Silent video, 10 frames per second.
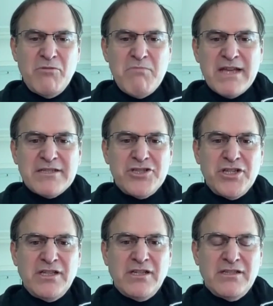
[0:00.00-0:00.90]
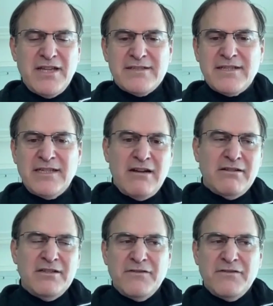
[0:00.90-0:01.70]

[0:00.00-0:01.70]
messaging, testing out a